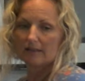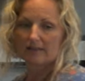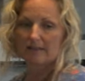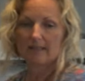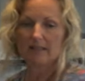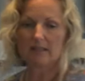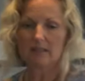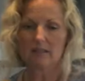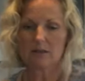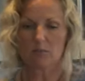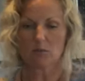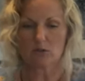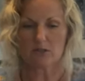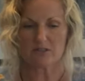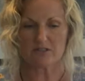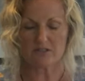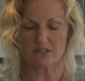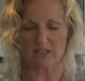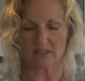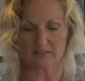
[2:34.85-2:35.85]
let's get a little more
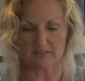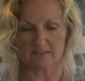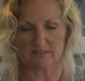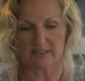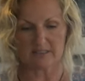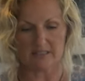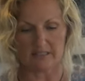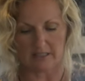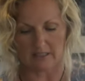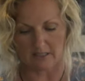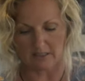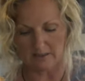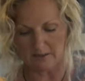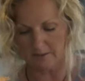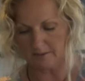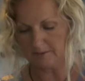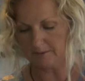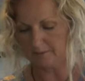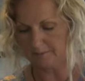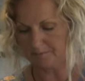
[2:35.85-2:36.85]
salt in here.
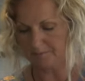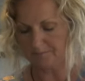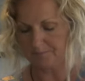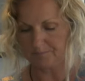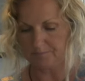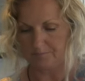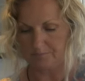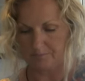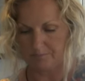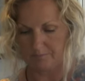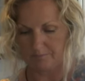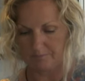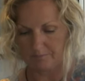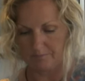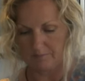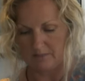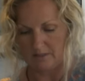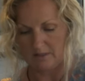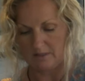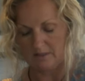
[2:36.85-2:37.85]

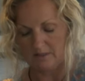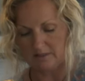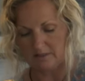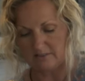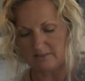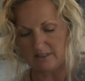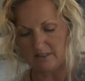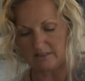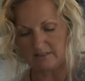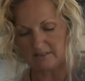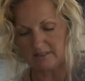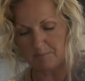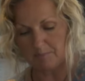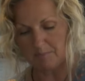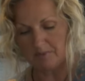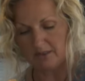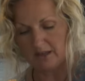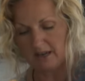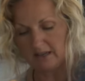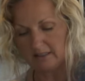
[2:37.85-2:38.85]
Salt up
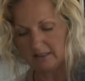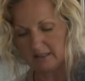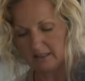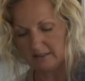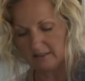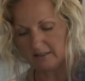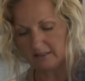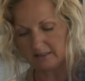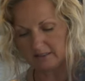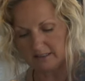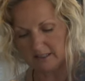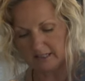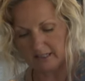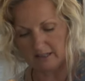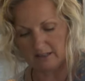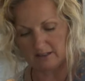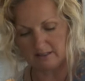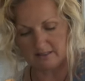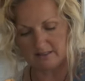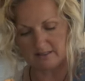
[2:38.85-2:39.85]
that and let the
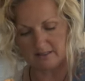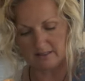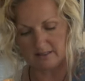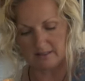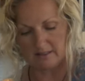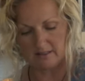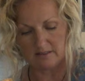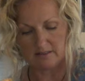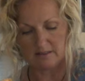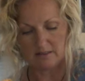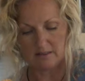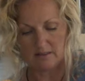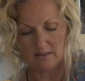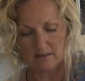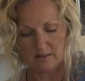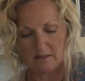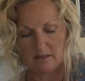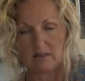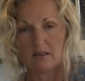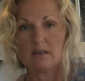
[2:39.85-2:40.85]
carrots and the
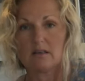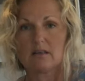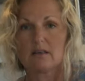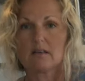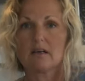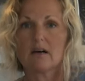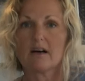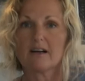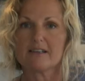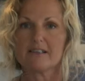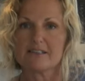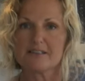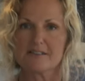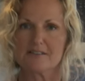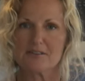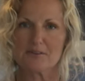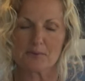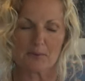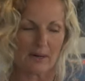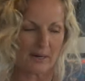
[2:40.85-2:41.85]

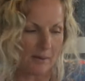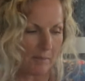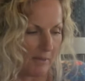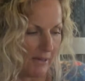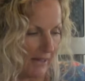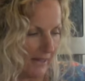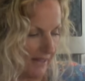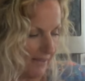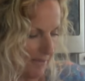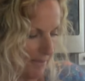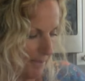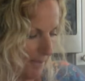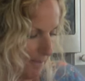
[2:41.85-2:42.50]
onions sweat a bit.